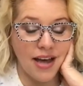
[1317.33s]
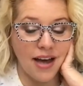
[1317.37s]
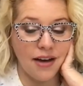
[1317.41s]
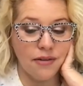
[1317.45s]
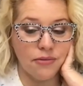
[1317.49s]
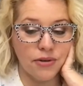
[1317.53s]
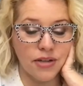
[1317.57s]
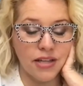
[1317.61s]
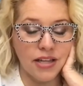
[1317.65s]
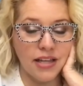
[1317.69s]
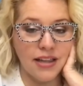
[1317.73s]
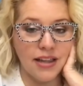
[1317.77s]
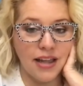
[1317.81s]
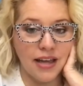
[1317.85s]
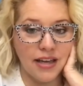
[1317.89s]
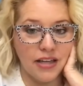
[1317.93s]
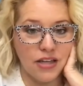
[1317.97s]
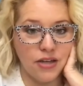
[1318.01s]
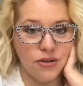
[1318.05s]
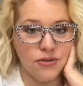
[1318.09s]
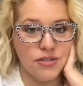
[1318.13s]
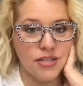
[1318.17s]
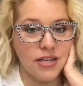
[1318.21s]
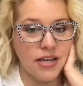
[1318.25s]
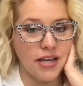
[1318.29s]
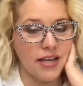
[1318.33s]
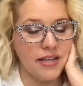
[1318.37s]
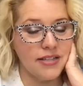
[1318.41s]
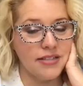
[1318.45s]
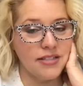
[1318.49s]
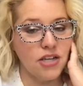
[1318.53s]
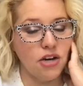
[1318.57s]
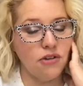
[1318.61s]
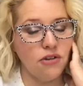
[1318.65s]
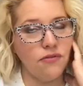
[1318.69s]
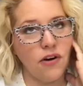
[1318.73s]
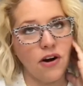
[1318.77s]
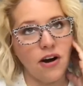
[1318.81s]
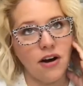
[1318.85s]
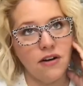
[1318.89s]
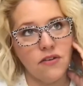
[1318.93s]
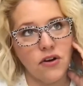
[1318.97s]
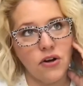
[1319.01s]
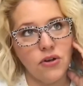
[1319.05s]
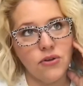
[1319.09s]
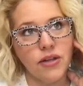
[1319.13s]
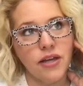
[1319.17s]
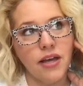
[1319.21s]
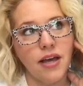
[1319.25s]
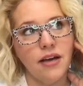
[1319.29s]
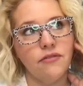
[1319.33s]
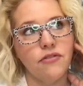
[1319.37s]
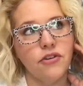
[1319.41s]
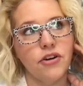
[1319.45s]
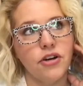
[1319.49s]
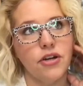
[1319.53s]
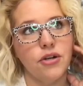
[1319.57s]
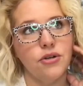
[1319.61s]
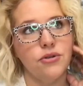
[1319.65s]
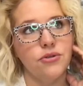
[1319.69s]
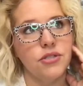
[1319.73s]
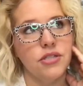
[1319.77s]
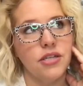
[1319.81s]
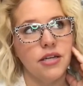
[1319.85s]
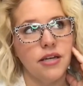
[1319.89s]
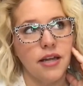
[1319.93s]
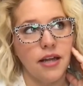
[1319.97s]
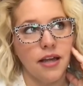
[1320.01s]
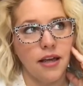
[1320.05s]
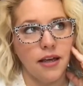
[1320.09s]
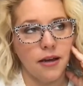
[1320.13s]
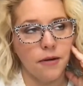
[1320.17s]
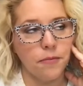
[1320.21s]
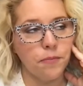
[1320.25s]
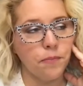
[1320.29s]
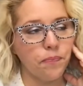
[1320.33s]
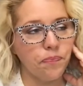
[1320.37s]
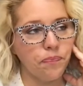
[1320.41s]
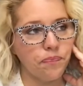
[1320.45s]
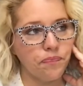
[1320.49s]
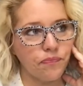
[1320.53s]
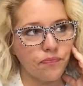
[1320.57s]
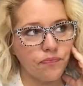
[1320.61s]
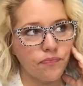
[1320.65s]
I really like using it. And so far, I've only ever used it in